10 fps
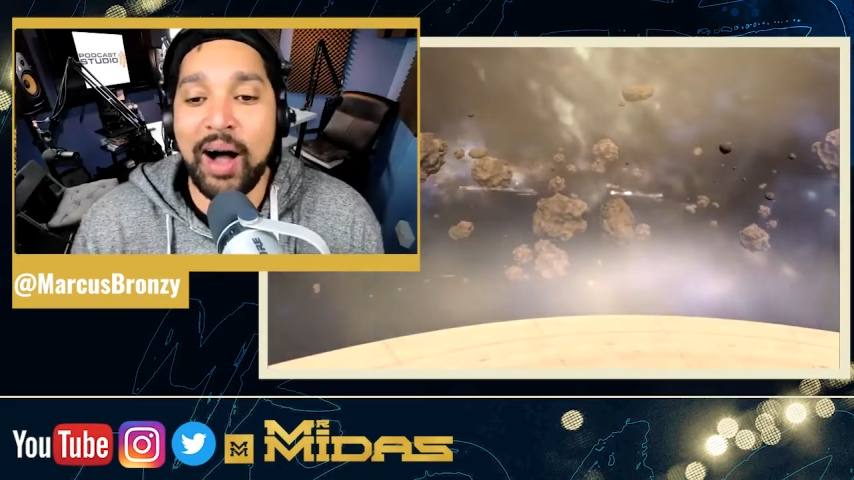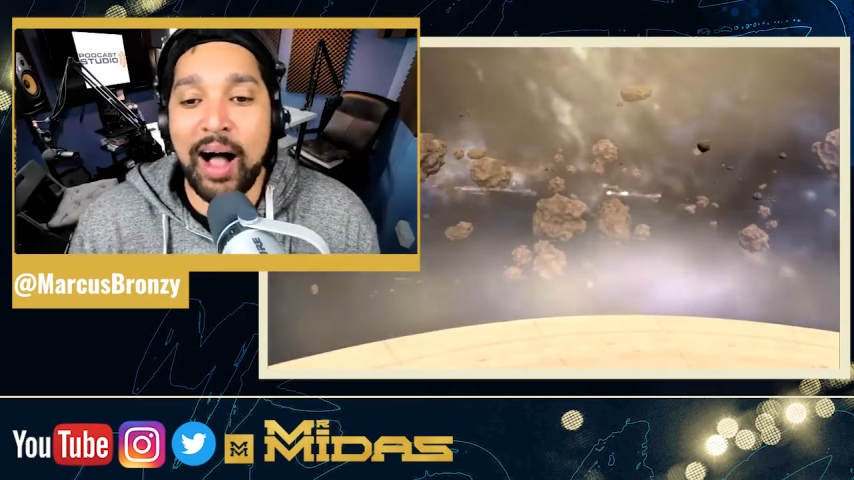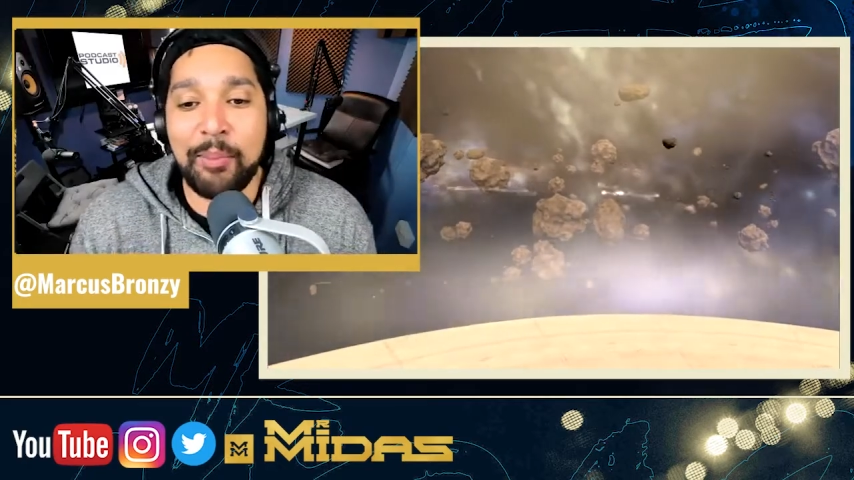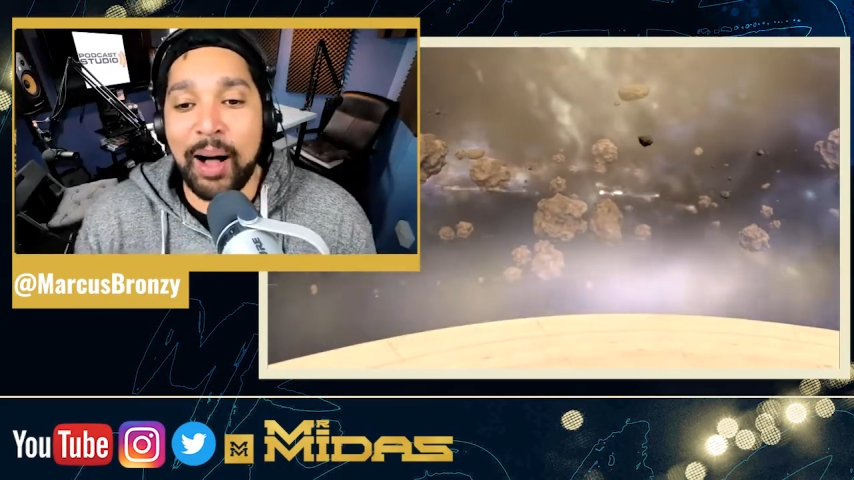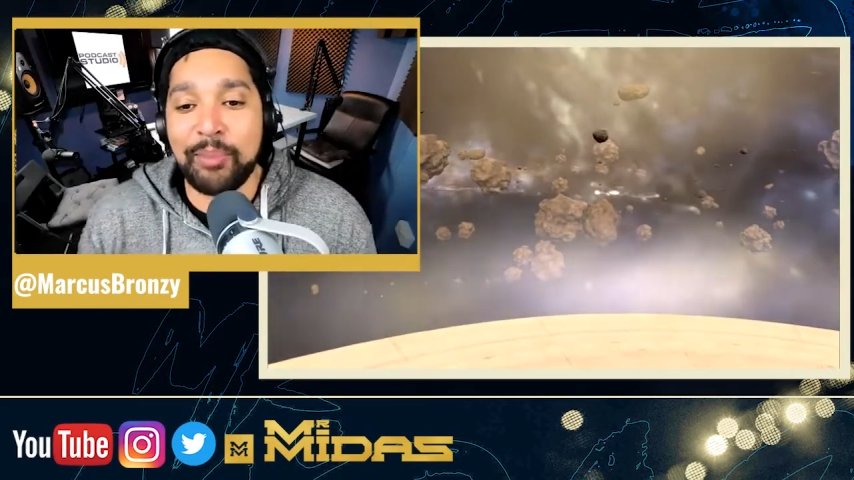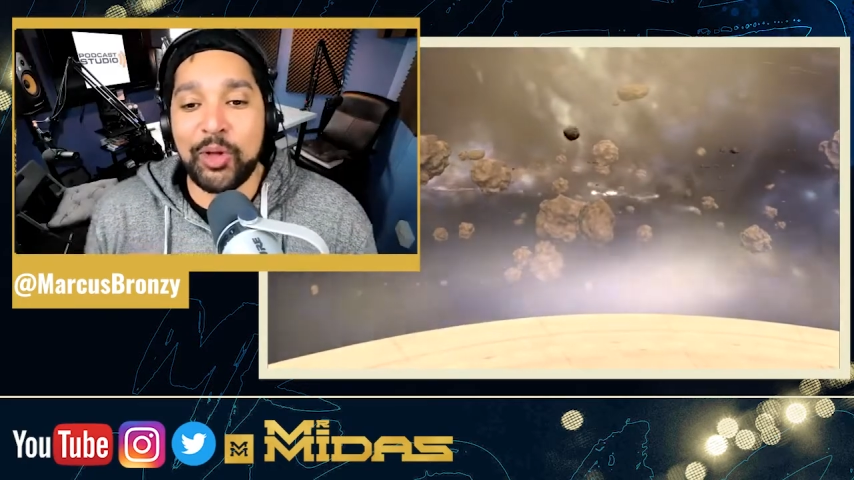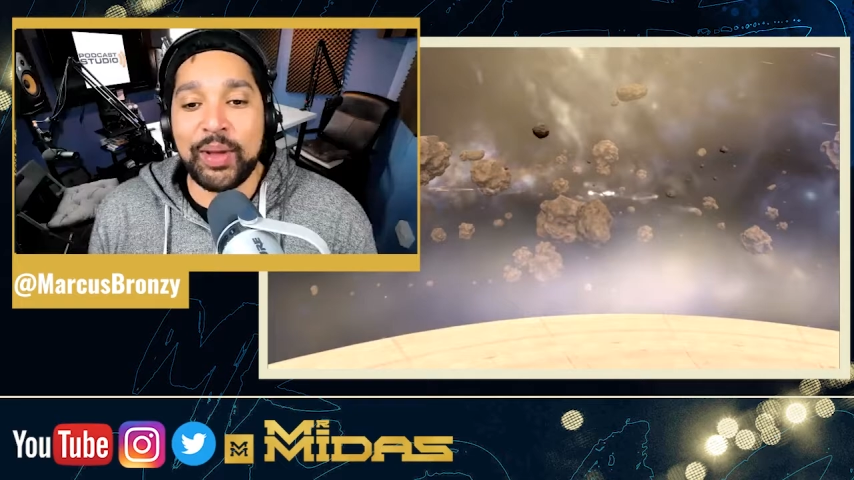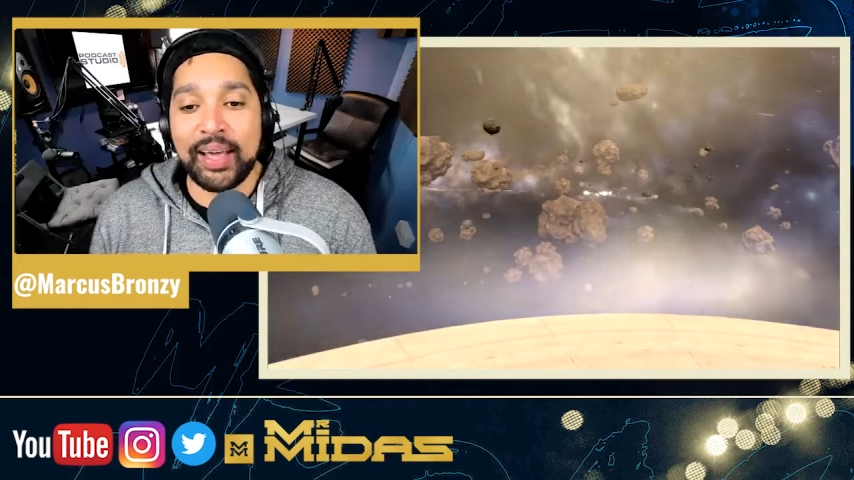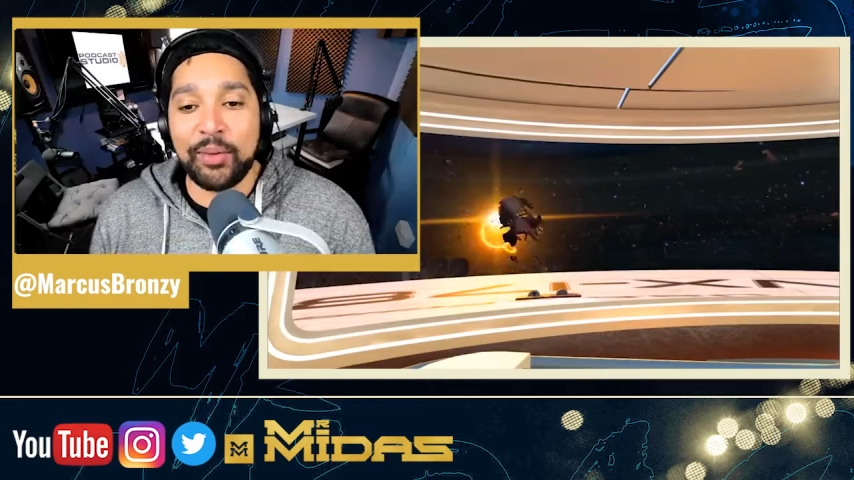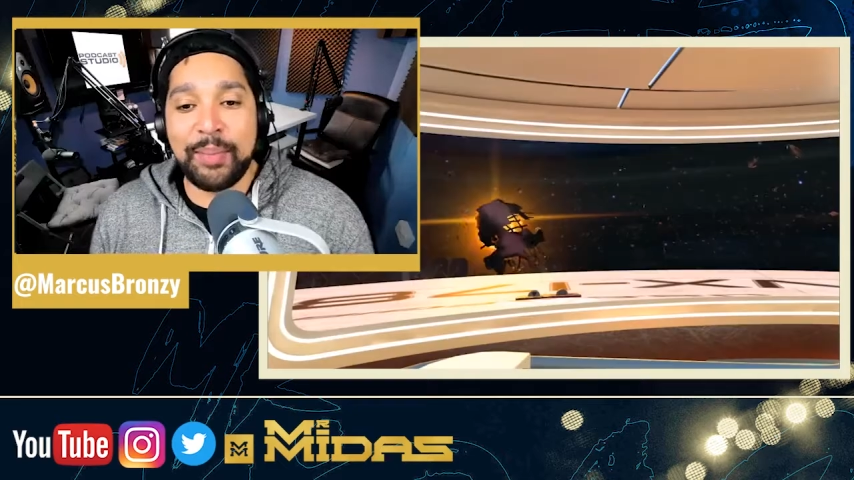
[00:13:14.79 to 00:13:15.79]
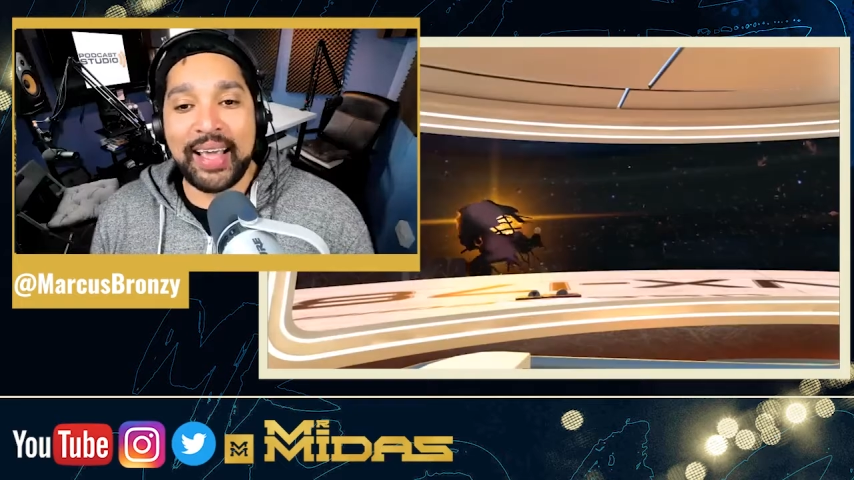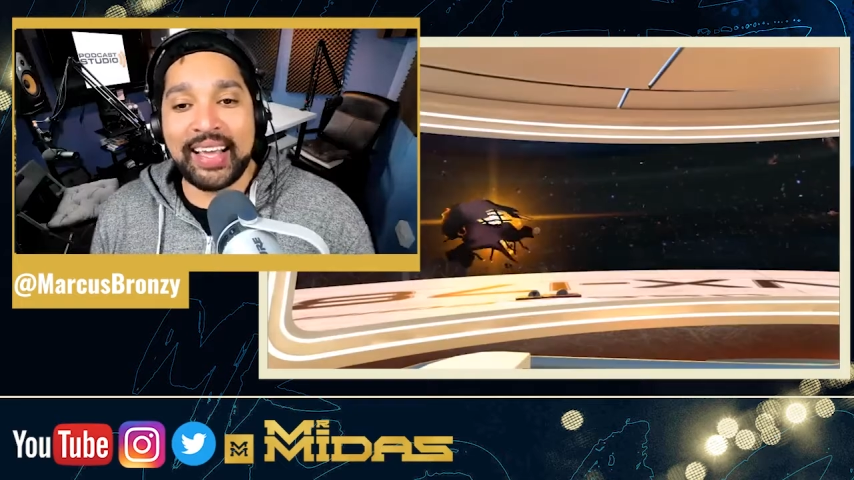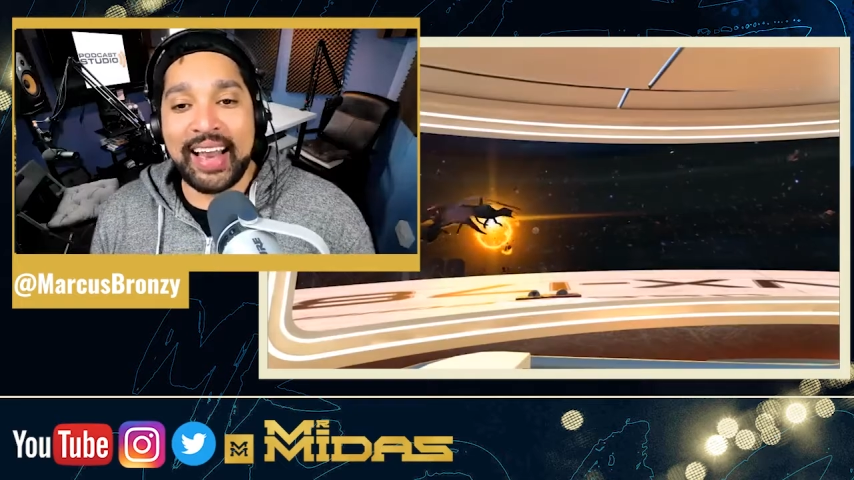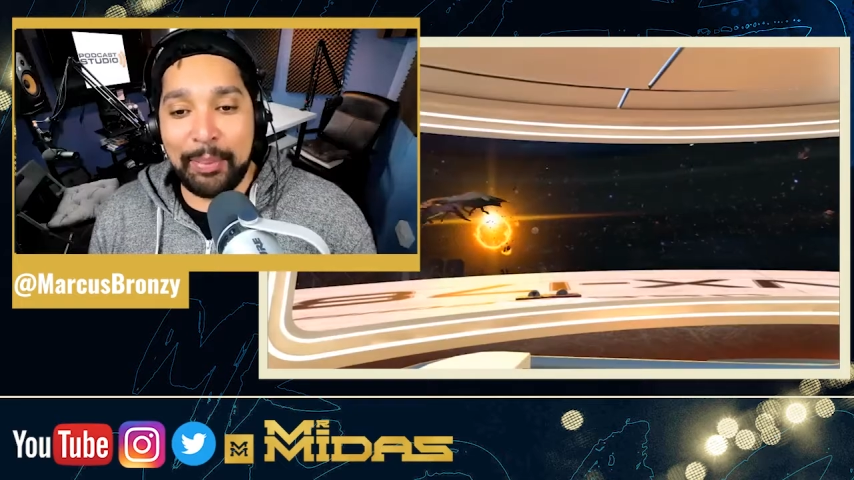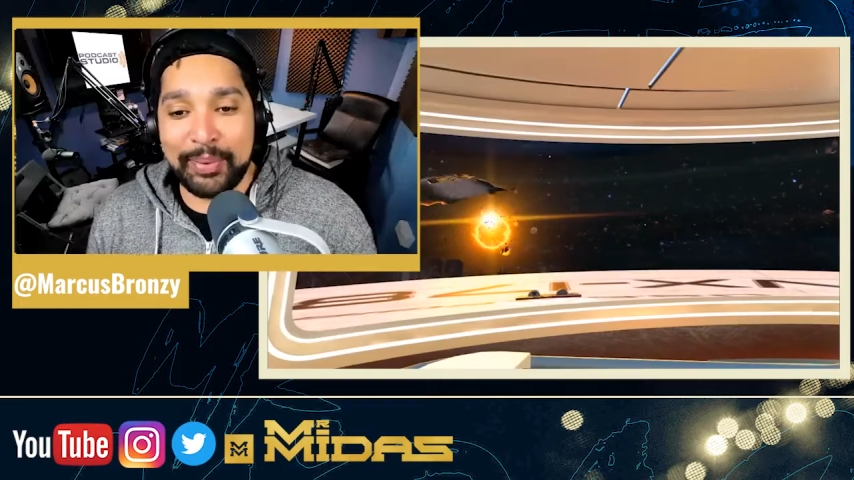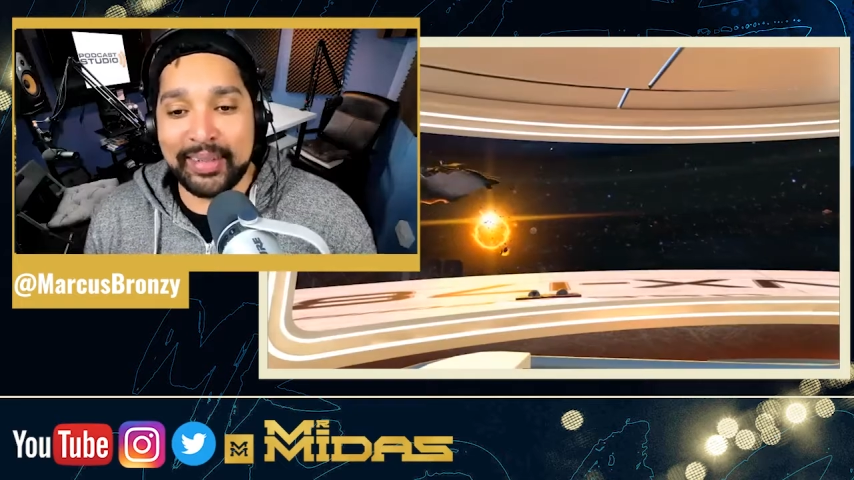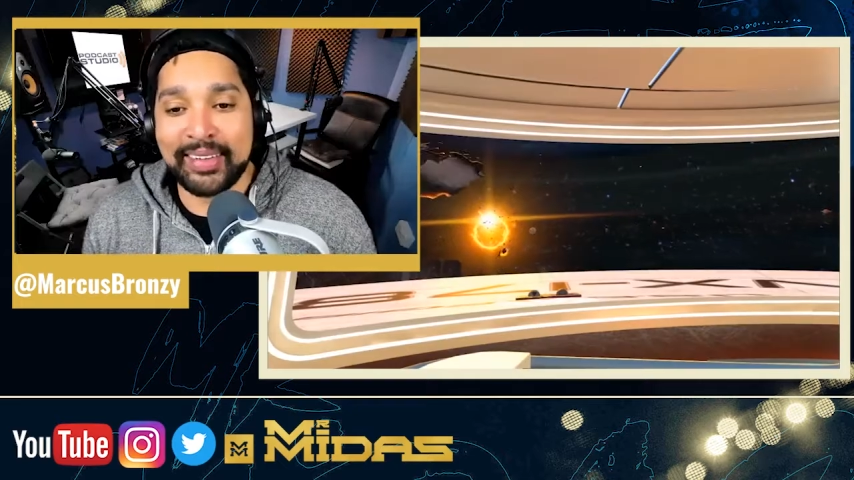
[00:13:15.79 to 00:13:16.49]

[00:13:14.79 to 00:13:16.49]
I'm doing it. We're making it happen.